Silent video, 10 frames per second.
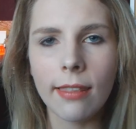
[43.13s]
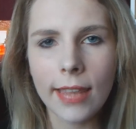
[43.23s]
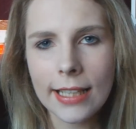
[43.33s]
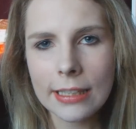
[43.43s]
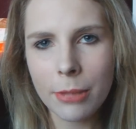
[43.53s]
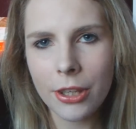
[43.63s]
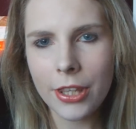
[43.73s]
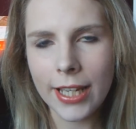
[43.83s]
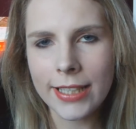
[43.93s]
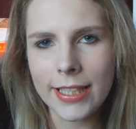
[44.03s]
Last month
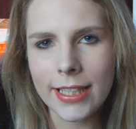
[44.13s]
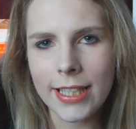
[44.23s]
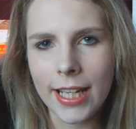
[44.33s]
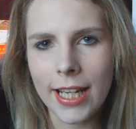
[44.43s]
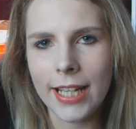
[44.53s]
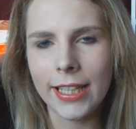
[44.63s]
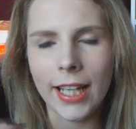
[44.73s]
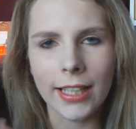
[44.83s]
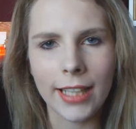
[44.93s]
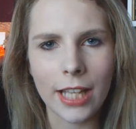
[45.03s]
I did a
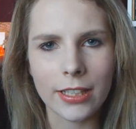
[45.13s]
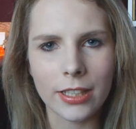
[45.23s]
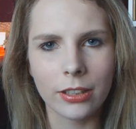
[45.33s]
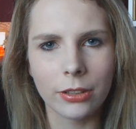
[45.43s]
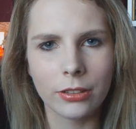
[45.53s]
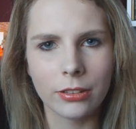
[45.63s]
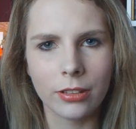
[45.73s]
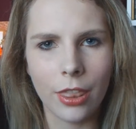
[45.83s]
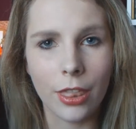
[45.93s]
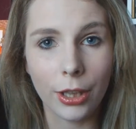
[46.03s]
get
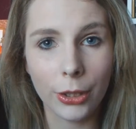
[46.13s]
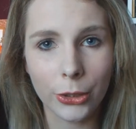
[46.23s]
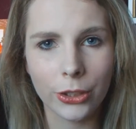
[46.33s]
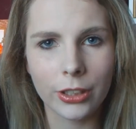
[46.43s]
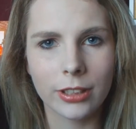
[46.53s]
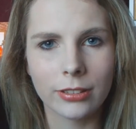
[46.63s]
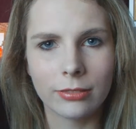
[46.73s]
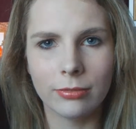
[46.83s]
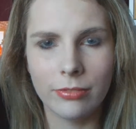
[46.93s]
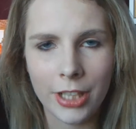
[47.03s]
the look
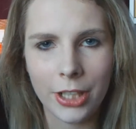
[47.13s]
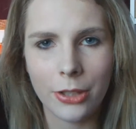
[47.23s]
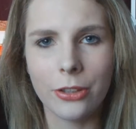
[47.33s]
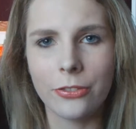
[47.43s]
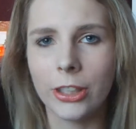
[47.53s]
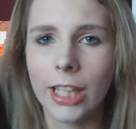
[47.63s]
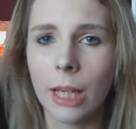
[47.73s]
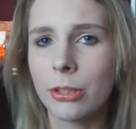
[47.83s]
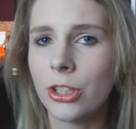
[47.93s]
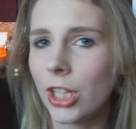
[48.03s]
video for
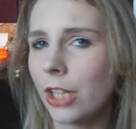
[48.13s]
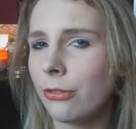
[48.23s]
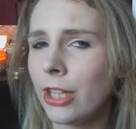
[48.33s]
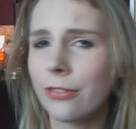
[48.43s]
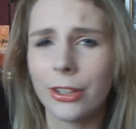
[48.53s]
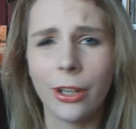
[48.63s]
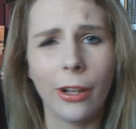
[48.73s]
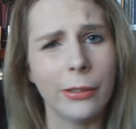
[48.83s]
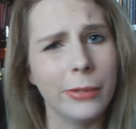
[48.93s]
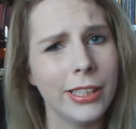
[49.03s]
Captain Sharon Rader for
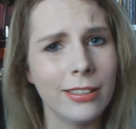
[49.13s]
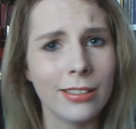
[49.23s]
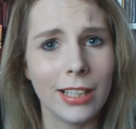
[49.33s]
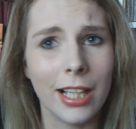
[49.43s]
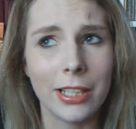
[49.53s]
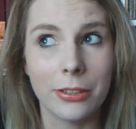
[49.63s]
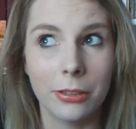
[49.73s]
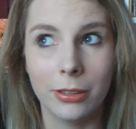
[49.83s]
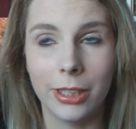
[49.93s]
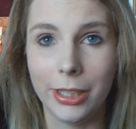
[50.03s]
Halloween
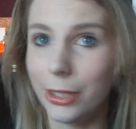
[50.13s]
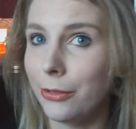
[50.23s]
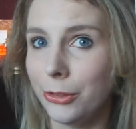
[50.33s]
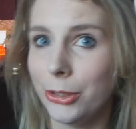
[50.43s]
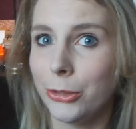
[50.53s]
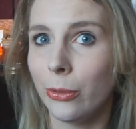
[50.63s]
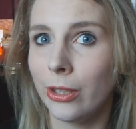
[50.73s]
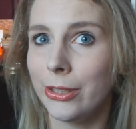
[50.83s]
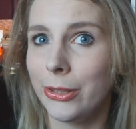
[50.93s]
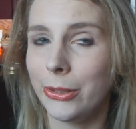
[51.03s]
/ if you just
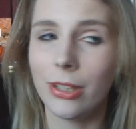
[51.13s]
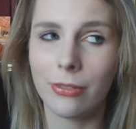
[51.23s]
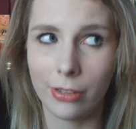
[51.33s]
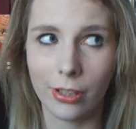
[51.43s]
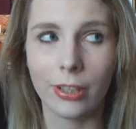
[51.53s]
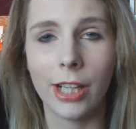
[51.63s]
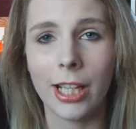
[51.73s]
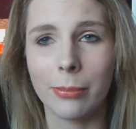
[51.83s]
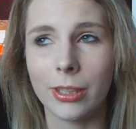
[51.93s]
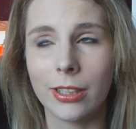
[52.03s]
wanted to do it for the
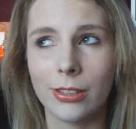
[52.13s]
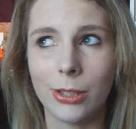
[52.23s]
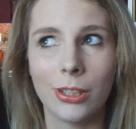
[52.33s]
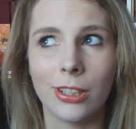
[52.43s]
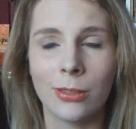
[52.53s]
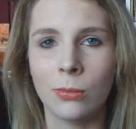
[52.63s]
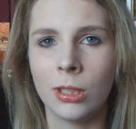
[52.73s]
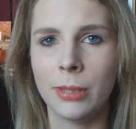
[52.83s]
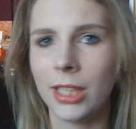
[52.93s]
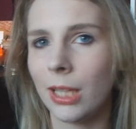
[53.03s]
crack because he doesn't
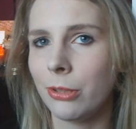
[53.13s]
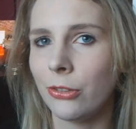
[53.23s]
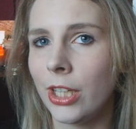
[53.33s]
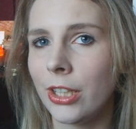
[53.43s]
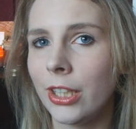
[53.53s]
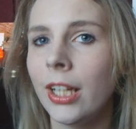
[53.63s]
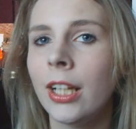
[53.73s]
want to be Captain Rader.